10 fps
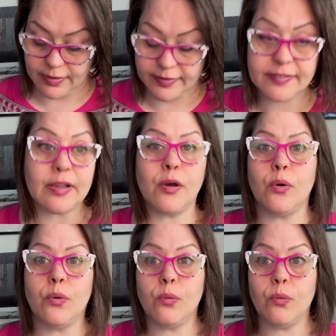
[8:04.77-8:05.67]

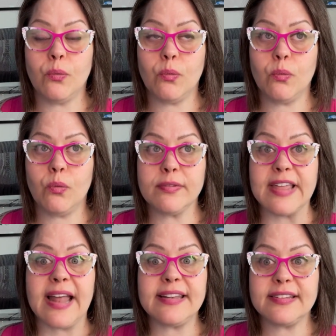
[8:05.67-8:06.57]
So
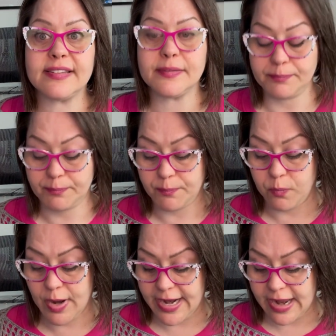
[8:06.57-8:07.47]
that's
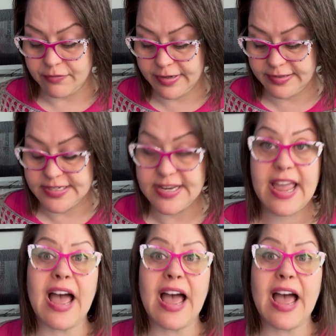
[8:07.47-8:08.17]
what I got written today.